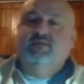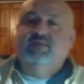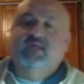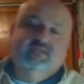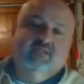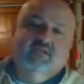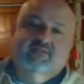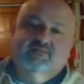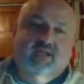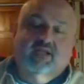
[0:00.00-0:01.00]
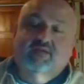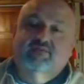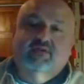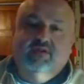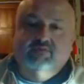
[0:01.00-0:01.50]
catching stuff. They loved
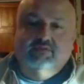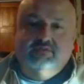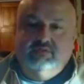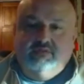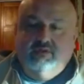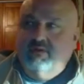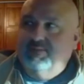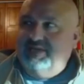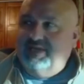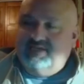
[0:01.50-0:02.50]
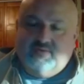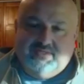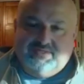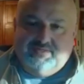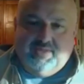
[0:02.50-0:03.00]
it. It was so. I mean, that's what
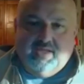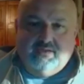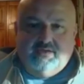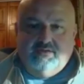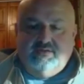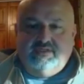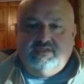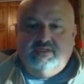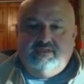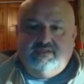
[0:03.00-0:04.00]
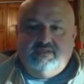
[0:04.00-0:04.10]
it's about. This